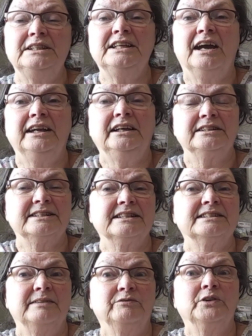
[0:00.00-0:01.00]
die cuts
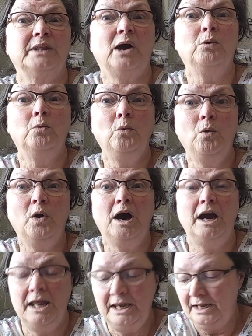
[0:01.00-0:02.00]
except for that
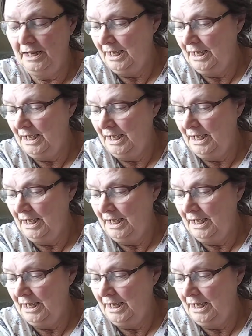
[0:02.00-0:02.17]
one.